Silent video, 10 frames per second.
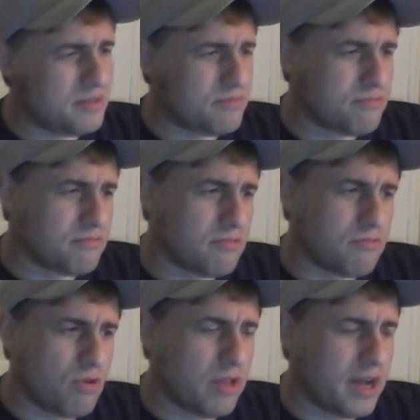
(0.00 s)

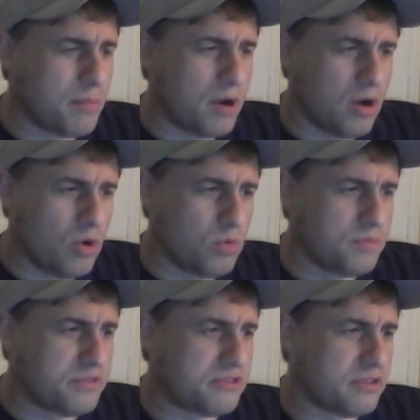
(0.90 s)
rolling out
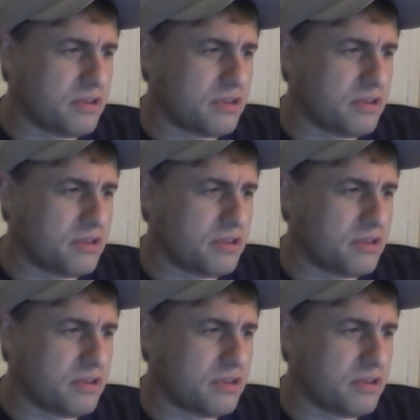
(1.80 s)
Mahomes.